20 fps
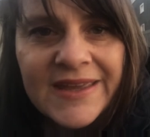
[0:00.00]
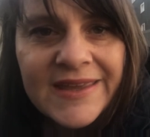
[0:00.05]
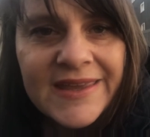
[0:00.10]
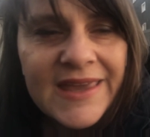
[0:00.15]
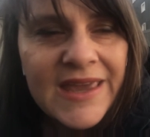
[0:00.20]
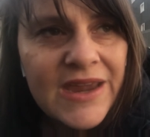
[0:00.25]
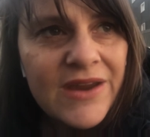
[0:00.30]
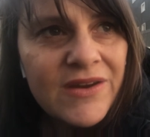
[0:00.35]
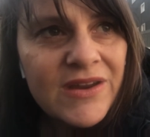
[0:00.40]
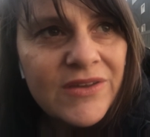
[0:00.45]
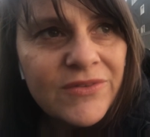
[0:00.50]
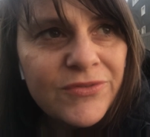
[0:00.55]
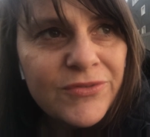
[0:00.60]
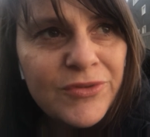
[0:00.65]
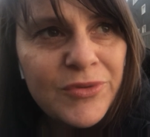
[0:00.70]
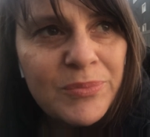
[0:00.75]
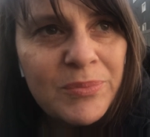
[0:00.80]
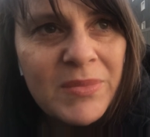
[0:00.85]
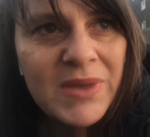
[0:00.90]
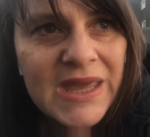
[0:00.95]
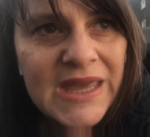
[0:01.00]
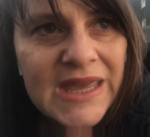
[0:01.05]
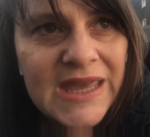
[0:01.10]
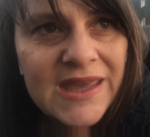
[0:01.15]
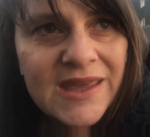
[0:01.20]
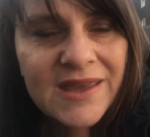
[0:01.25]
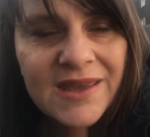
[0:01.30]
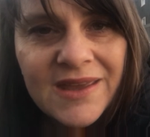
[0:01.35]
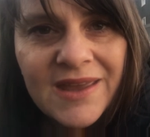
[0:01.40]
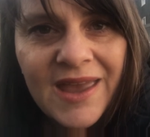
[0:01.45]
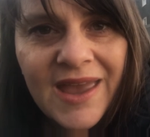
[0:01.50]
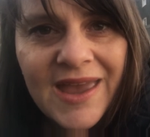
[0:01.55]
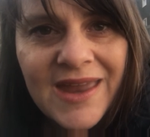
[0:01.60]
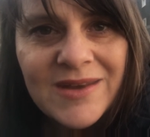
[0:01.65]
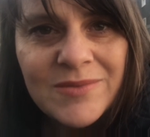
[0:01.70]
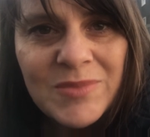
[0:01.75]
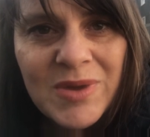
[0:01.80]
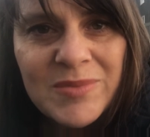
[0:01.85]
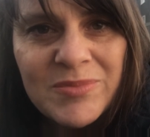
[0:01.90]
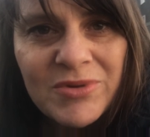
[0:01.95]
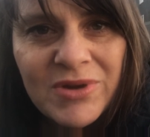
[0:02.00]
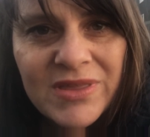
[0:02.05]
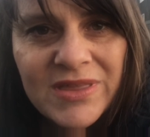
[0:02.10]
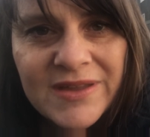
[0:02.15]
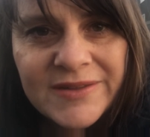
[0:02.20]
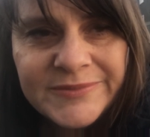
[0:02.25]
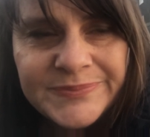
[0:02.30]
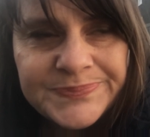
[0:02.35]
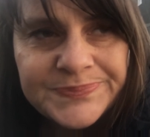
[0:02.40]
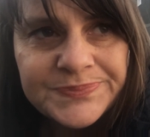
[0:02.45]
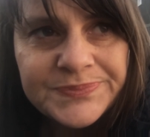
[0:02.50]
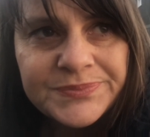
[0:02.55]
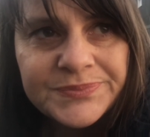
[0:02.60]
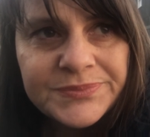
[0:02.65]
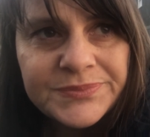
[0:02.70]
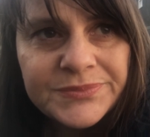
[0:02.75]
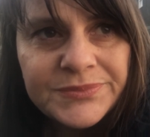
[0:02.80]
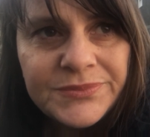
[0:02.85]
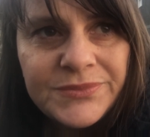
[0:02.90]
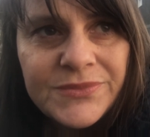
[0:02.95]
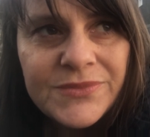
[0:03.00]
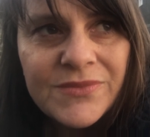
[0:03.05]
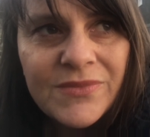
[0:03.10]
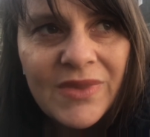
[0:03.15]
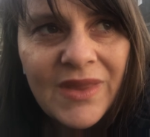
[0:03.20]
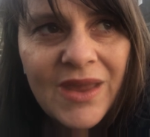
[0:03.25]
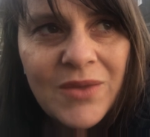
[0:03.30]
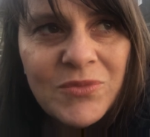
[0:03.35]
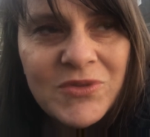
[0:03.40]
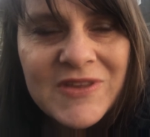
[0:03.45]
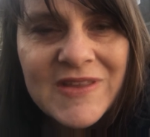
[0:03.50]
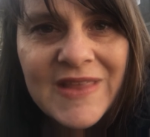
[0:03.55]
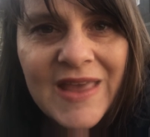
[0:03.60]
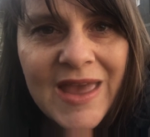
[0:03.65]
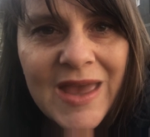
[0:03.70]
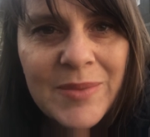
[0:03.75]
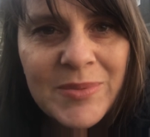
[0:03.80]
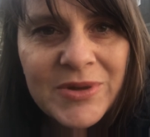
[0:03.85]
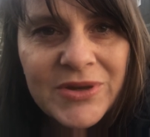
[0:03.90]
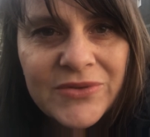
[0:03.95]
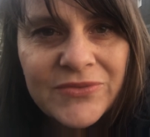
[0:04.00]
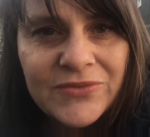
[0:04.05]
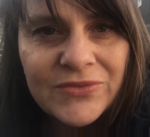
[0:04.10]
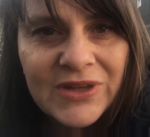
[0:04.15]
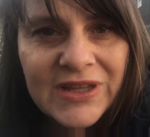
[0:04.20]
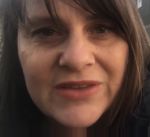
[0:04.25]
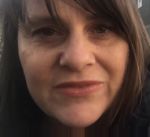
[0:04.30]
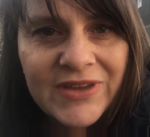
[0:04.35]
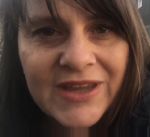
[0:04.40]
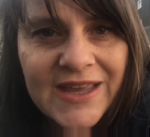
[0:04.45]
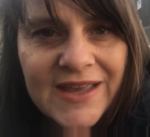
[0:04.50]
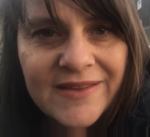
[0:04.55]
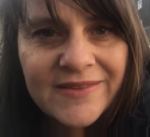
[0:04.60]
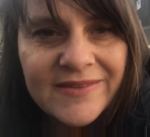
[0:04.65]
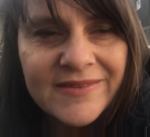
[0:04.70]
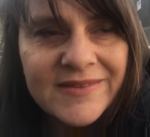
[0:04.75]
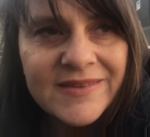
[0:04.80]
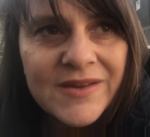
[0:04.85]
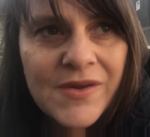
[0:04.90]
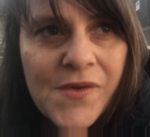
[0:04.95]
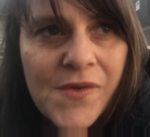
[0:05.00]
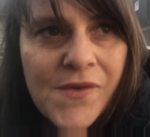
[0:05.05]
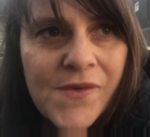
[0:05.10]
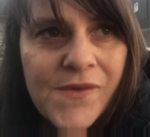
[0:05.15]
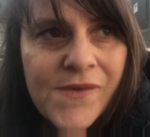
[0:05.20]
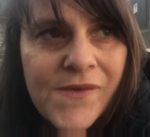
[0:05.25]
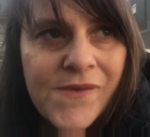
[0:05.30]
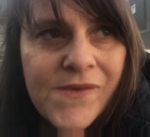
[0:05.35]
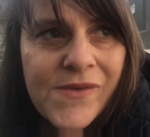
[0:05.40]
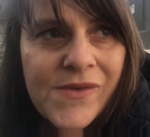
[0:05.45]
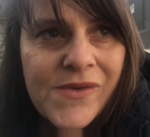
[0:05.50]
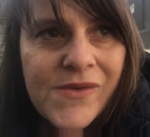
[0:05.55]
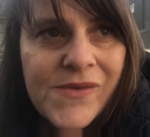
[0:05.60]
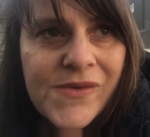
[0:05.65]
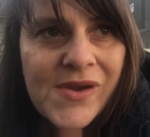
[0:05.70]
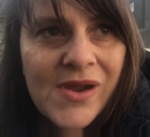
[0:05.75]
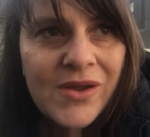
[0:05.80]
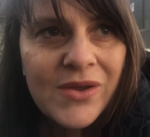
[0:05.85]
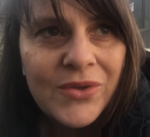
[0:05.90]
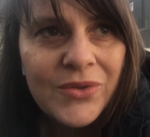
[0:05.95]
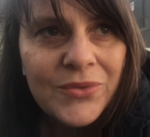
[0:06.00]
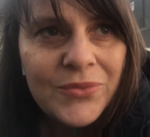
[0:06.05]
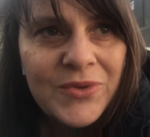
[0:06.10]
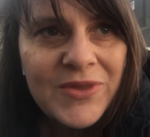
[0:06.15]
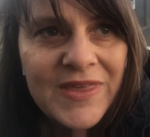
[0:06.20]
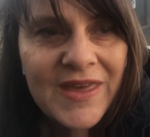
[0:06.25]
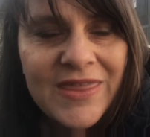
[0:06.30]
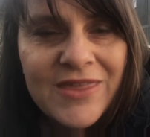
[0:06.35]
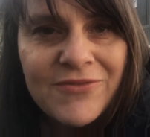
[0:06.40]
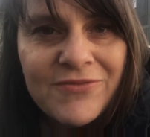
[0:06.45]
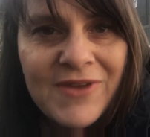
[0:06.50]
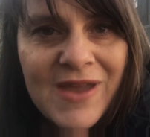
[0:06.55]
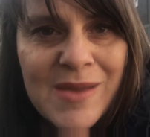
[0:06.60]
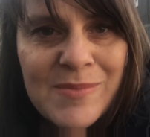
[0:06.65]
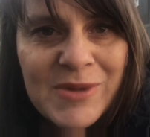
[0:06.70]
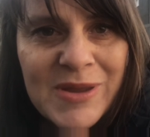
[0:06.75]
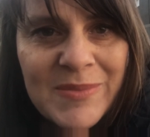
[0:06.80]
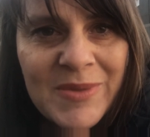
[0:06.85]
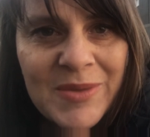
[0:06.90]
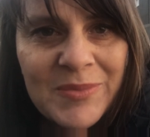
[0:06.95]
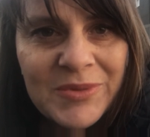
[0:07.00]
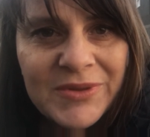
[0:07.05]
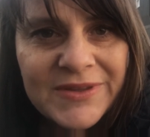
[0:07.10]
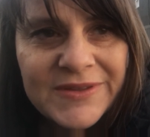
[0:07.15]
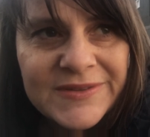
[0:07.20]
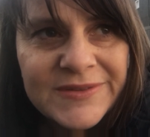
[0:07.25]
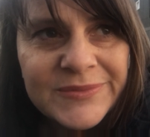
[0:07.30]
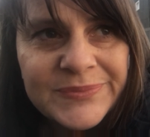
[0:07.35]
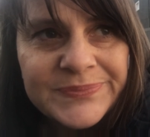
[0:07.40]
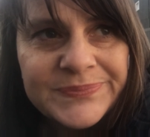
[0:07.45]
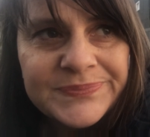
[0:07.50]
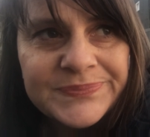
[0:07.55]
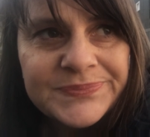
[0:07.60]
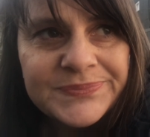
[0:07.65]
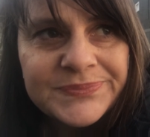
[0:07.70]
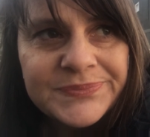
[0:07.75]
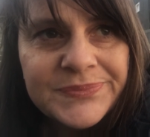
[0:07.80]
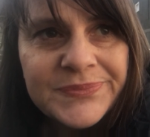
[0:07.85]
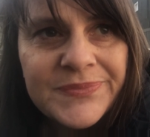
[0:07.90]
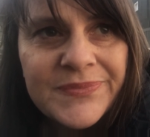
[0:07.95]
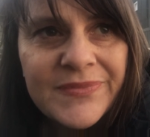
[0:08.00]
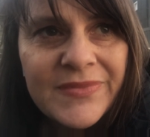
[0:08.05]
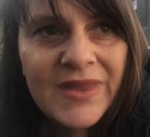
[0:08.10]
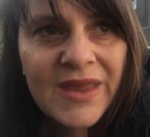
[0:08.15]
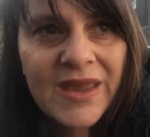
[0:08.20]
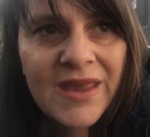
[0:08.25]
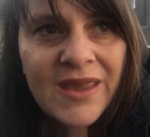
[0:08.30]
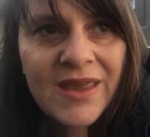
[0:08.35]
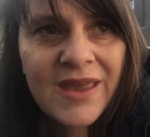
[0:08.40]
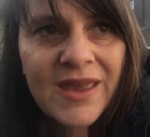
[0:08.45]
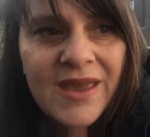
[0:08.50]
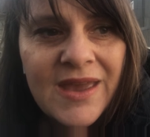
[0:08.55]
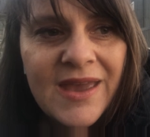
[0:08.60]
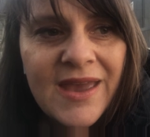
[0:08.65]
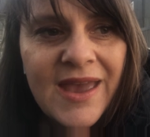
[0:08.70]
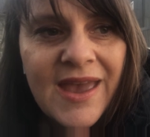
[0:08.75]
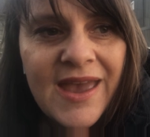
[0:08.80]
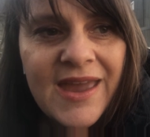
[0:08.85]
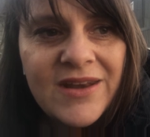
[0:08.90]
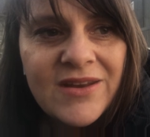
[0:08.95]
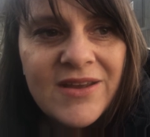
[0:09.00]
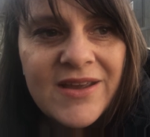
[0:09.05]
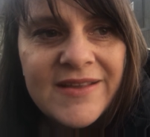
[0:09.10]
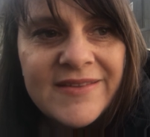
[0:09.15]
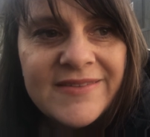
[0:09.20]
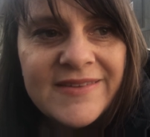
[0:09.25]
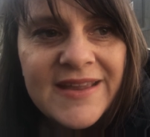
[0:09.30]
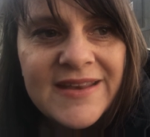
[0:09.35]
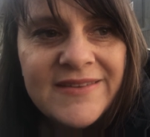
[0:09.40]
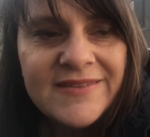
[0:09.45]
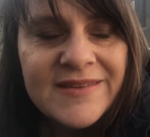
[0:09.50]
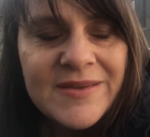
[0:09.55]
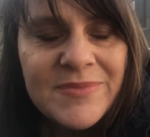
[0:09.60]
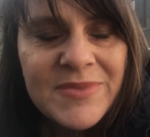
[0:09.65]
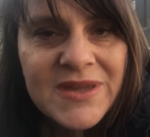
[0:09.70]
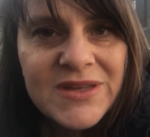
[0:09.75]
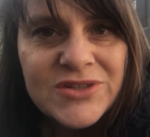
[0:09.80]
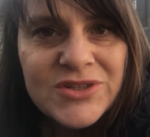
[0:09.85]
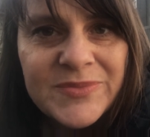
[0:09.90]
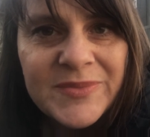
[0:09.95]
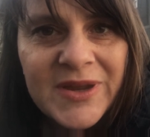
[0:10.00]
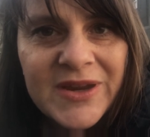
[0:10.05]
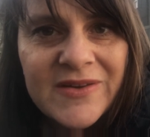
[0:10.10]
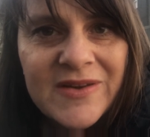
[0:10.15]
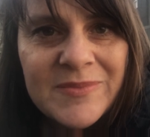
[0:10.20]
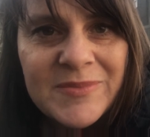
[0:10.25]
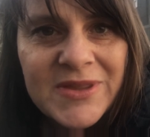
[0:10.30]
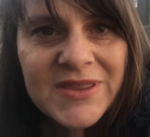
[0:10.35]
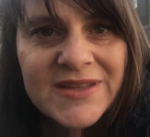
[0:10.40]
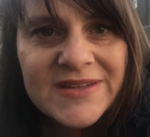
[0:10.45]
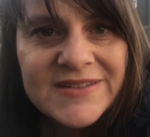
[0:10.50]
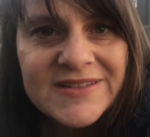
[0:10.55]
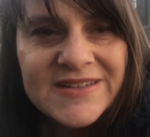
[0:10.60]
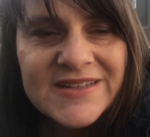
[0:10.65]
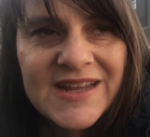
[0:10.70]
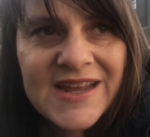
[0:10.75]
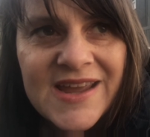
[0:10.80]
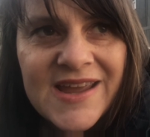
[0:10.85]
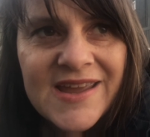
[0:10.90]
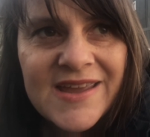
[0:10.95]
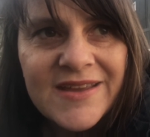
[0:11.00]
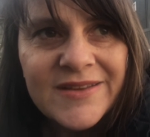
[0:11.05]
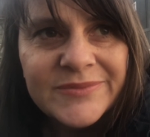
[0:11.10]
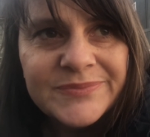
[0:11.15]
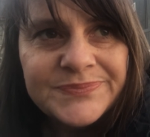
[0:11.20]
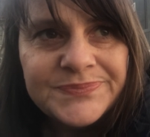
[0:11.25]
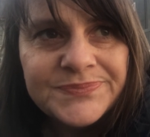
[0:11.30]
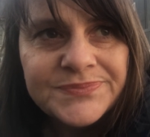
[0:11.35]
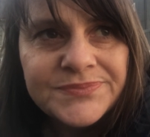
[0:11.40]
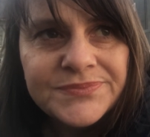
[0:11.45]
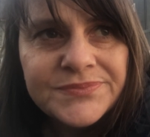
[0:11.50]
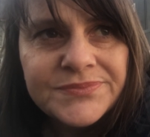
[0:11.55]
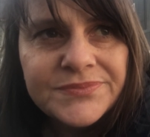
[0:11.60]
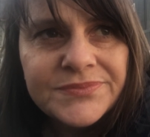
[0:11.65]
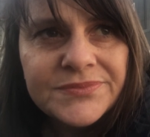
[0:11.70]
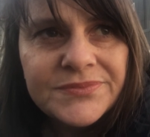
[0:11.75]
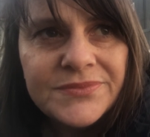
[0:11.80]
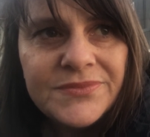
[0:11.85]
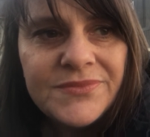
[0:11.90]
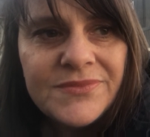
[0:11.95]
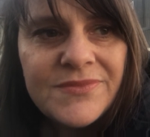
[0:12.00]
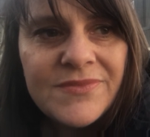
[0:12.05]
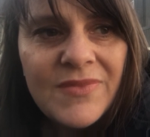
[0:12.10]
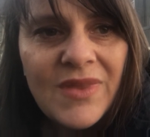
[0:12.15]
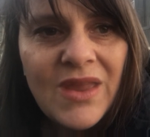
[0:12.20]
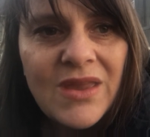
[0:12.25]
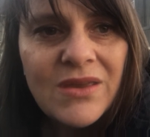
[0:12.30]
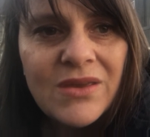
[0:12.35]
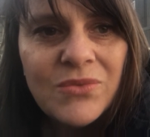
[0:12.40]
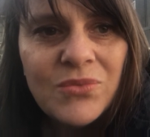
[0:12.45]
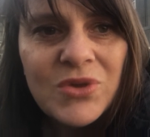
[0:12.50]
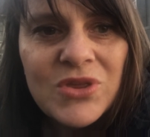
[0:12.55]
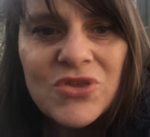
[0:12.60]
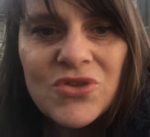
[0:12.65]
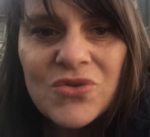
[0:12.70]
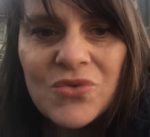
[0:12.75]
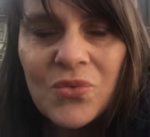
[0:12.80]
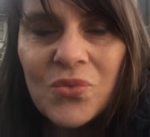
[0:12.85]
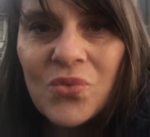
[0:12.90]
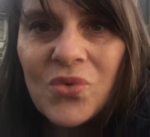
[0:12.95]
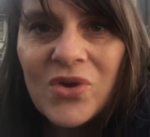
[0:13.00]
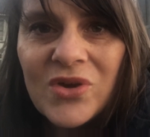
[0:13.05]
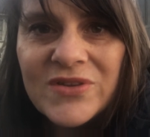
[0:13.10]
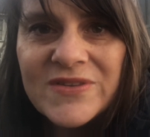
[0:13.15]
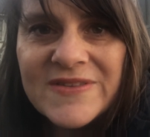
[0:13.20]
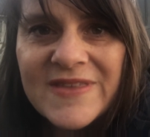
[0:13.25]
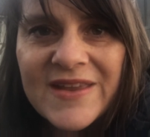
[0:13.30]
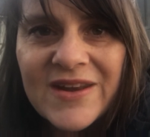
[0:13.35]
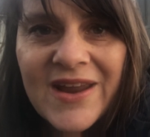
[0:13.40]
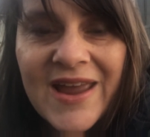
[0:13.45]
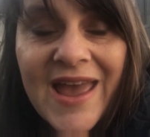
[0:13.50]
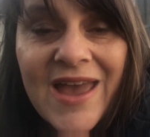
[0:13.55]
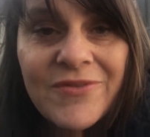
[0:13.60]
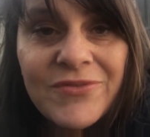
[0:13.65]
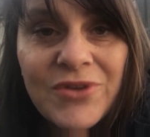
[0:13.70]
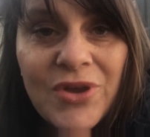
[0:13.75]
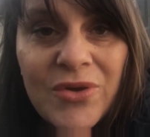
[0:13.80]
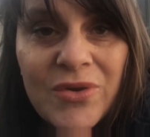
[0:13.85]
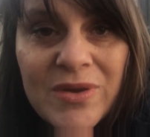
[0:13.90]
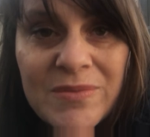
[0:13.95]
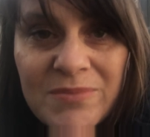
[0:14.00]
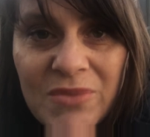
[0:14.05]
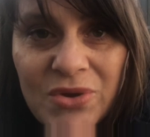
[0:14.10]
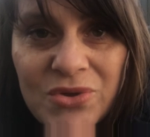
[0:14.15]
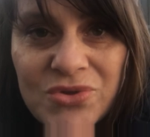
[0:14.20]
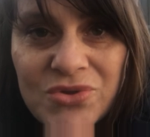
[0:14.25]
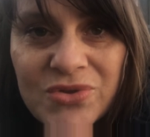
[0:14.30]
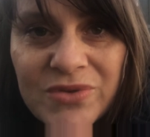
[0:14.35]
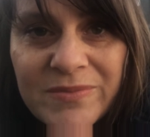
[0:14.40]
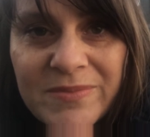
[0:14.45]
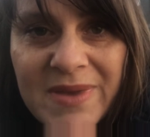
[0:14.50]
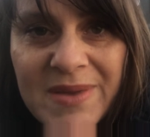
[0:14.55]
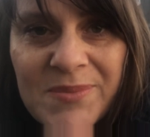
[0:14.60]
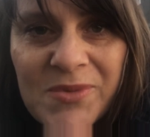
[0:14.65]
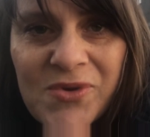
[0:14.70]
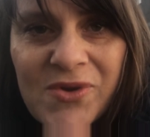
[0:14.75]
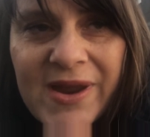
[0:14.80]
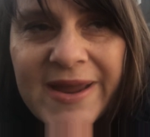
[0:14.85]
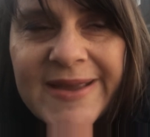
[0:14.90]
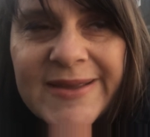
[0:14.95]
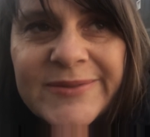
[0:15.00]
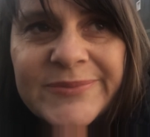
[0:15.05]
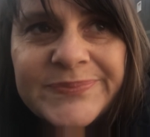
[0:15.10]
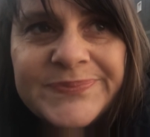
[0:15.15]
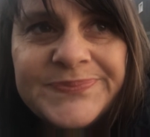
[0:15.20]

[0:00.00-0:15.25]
caring for me and my brother and was in the habit of leaving us with other family members. And I said something to my grandmother today, which was that I have no emotion memory.